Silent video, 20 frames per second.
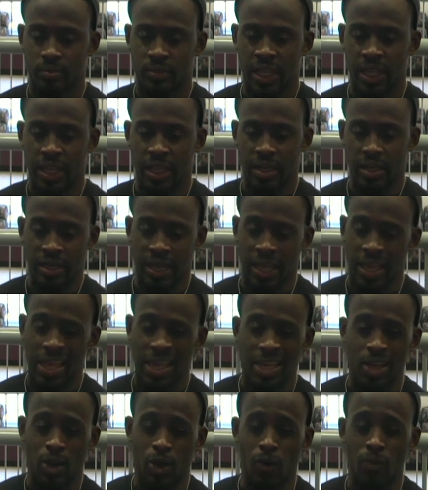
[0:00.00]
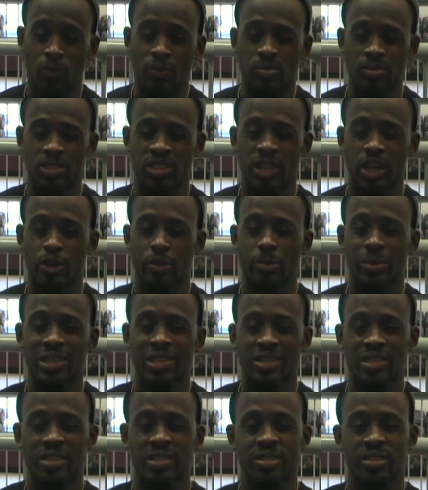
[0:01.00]
that, that kind of overshadowed
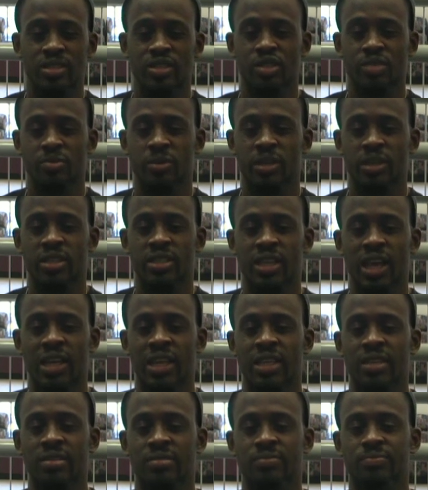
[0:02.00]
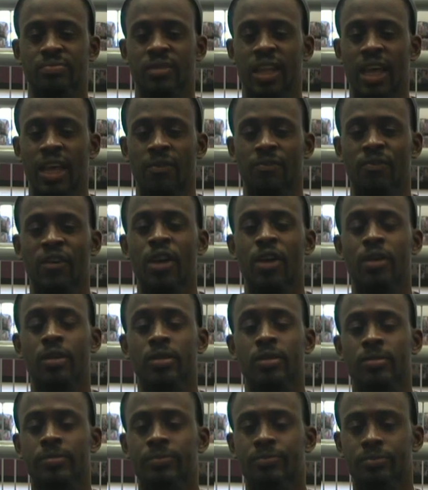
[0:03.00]
my seizures because I didn't like failure.
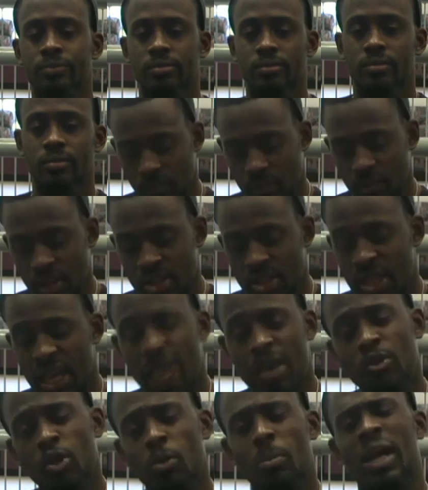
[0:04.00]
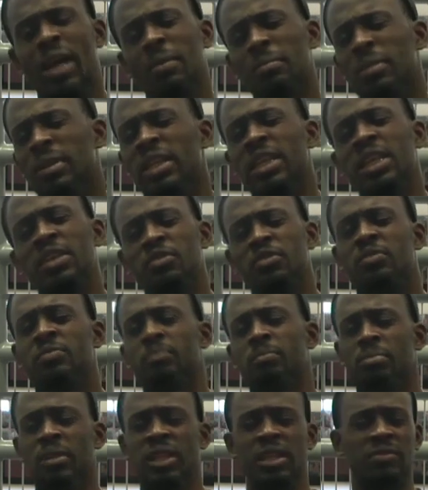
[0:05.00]
To have nobody believe
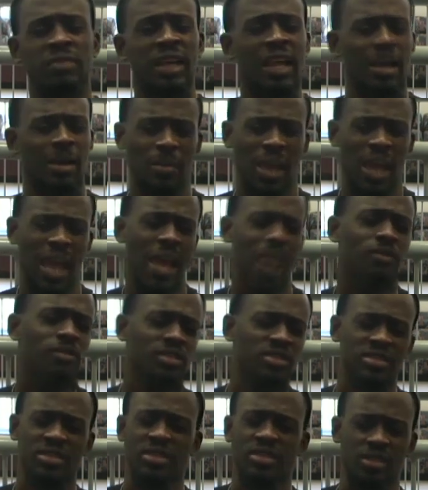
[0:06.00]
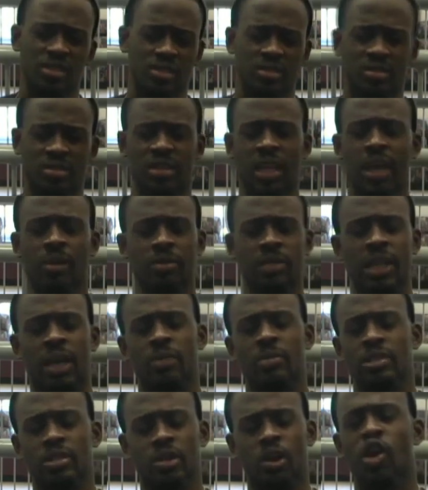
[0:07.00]
believe that I'm having seizures. That,
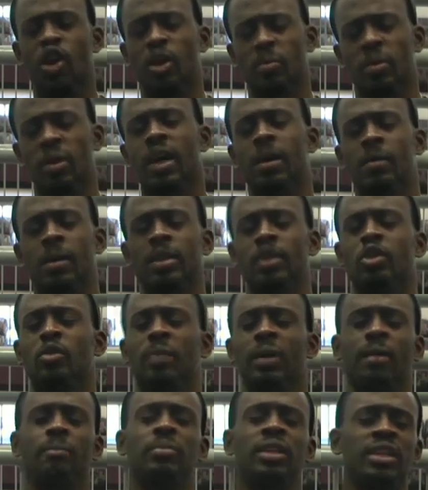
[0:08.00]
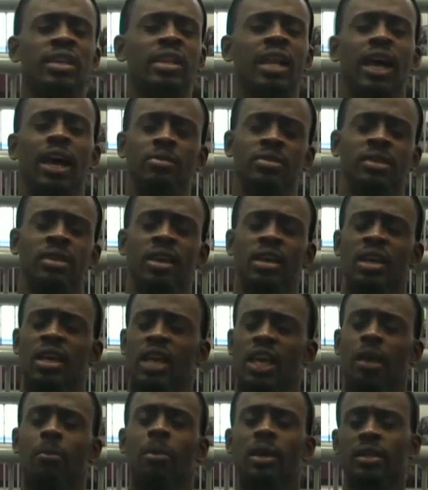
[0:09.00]
that was the hard part. about. nobody believed that I was.
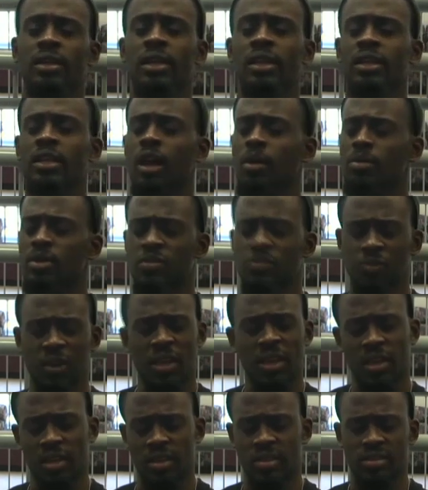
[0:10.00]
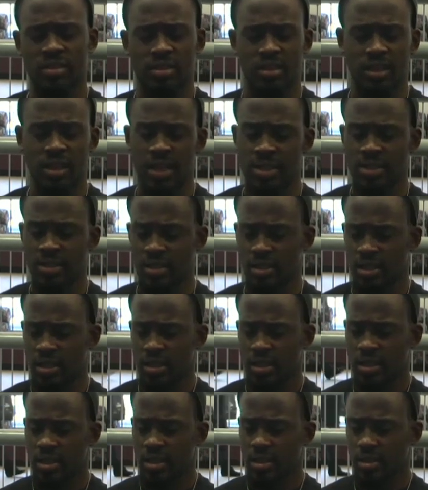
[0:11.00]
Everybody they thought I was faking. That's
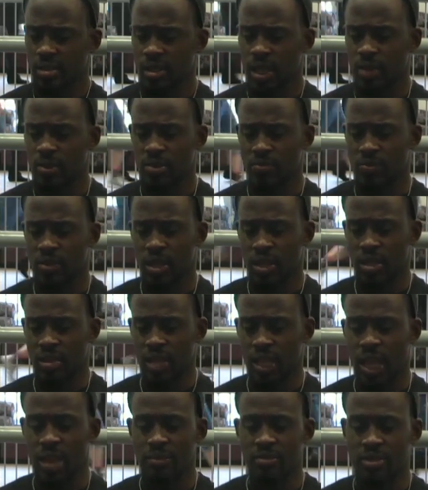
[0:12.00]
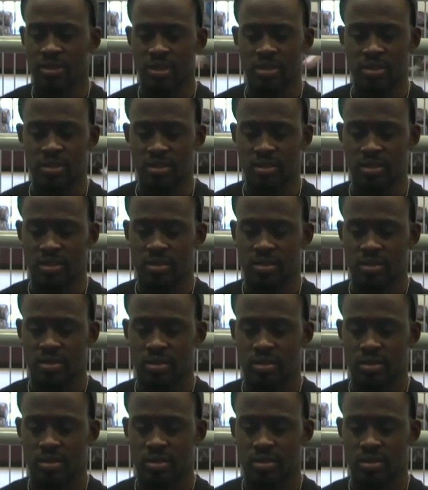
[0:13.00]
that was faking having seizures.